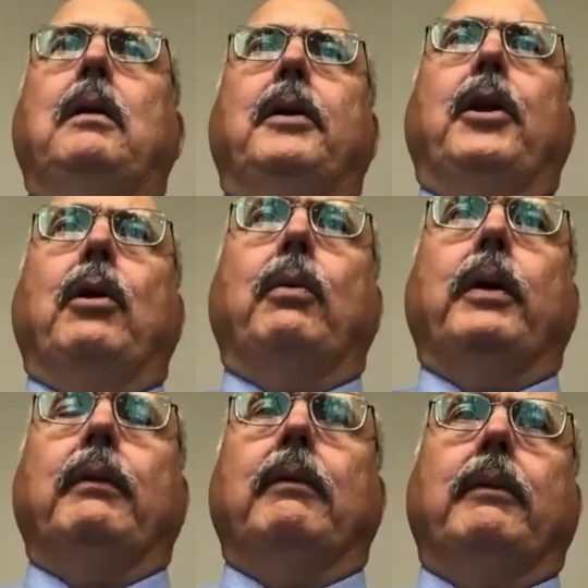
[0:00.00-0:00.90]
you know,
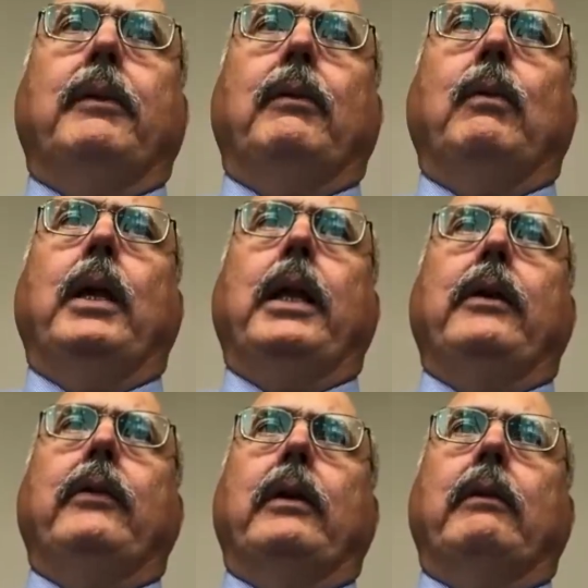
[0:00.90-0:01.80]
we one of the
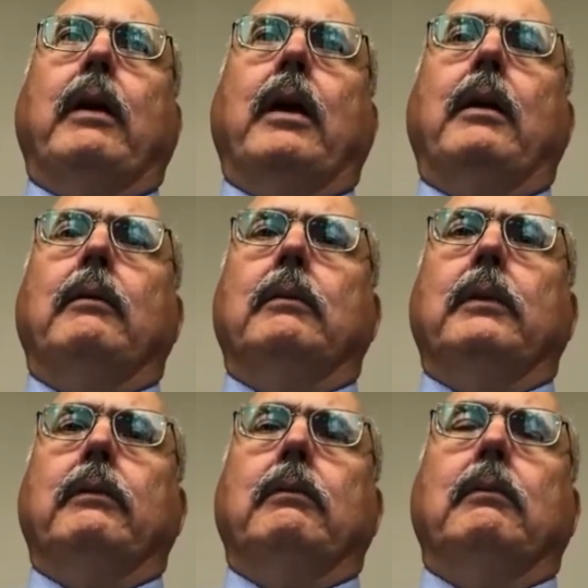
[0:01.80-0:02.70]
things that uh,
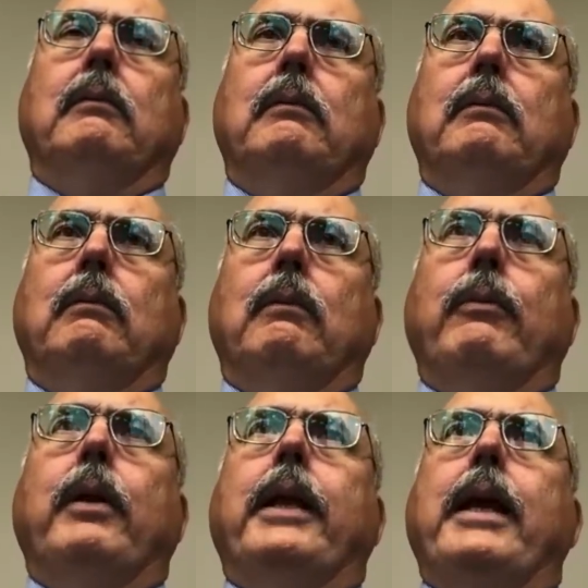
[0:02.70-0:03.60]
we
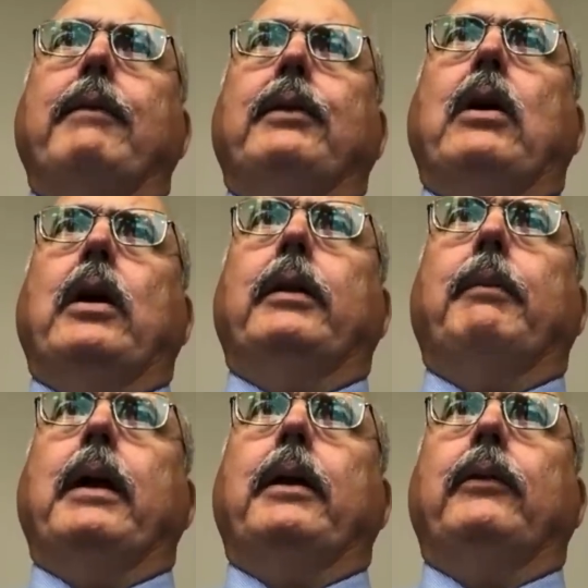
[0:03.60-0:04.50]
really haven't talked
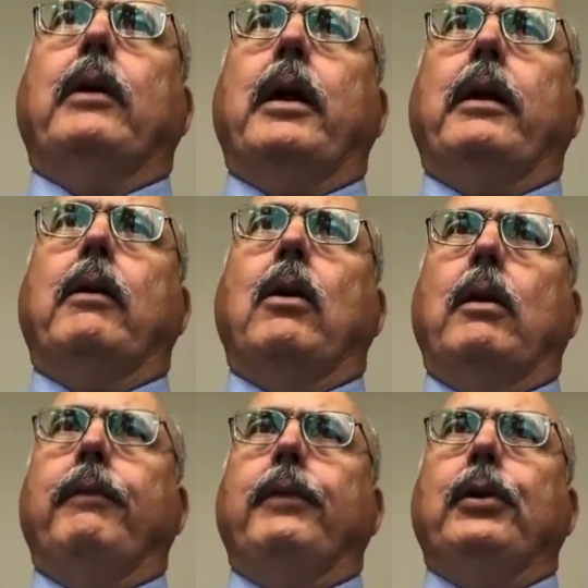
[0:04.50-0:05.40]
about is kind of
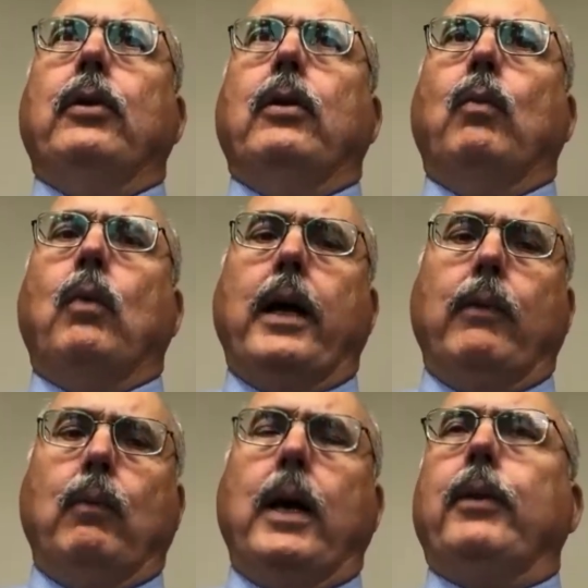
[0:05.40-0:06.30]
our view on why
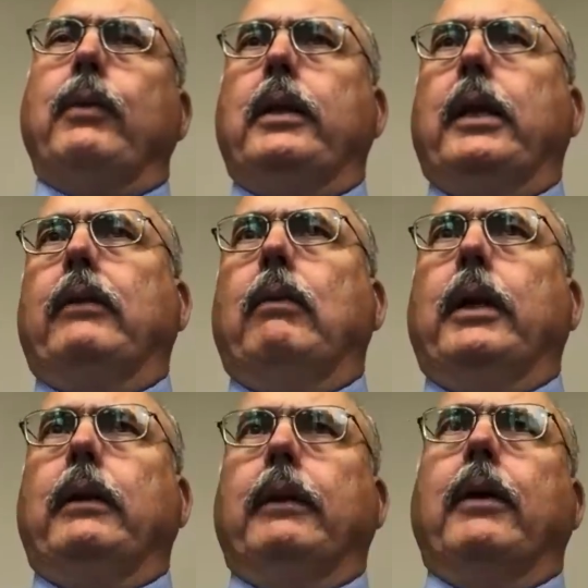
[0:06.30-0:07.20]
why do we think.
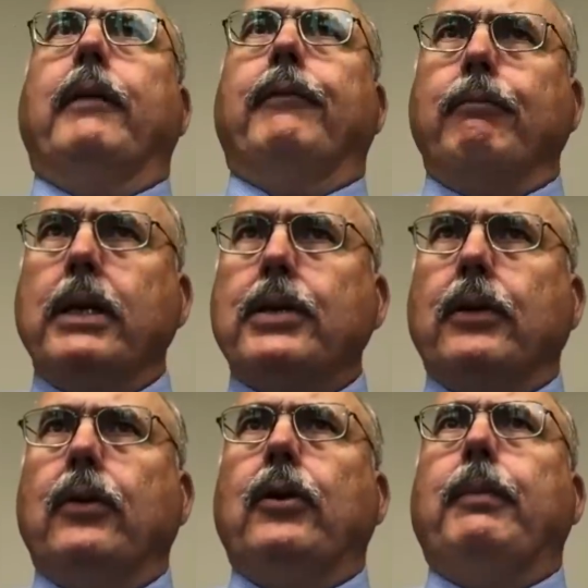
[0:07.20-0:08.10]
I mentioned
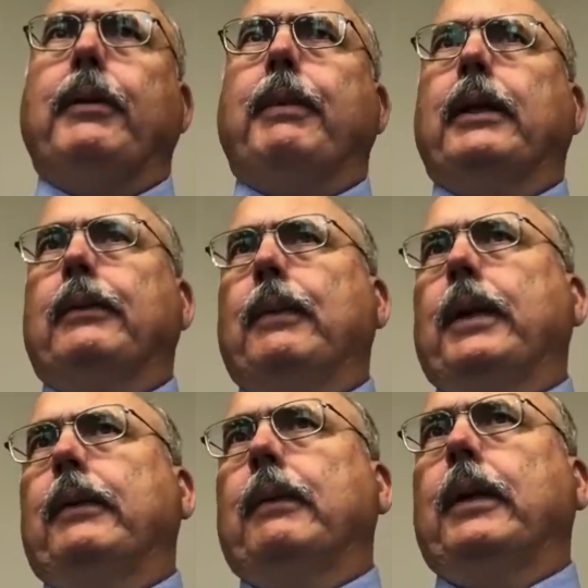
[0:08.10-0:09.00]
a little bit about twenty
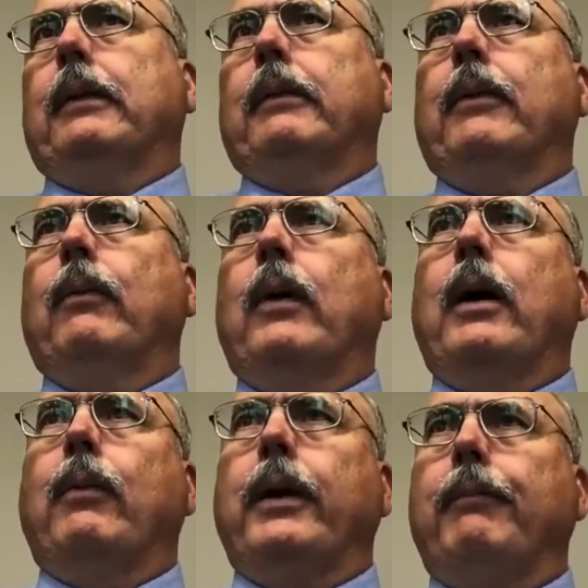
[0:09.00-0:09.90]
twenty-three and why
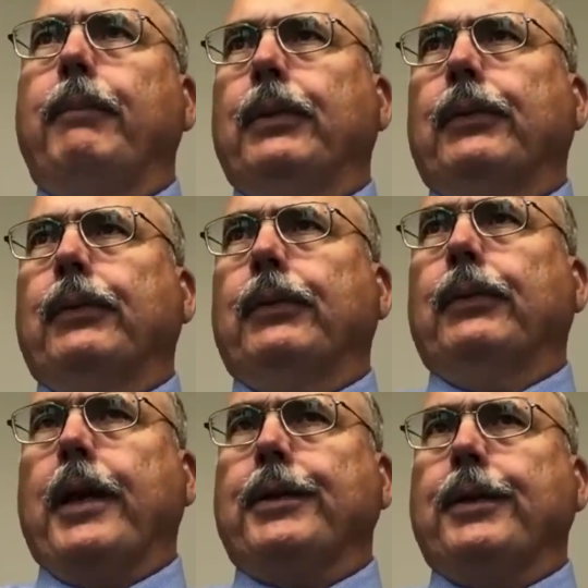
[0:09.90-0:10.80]
we built our
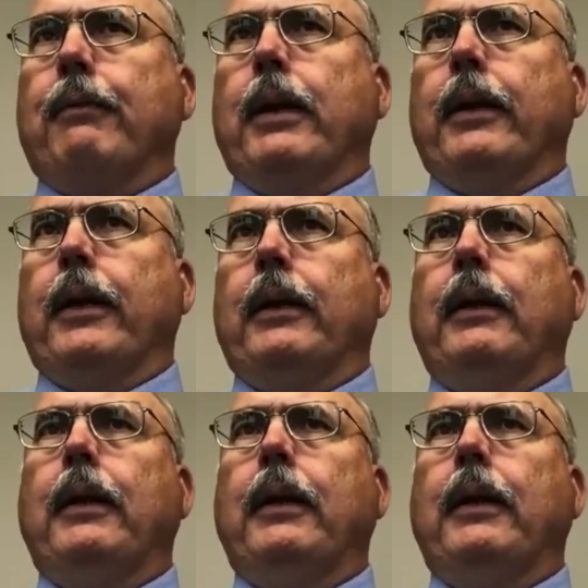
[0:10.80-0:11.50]
strategy around that.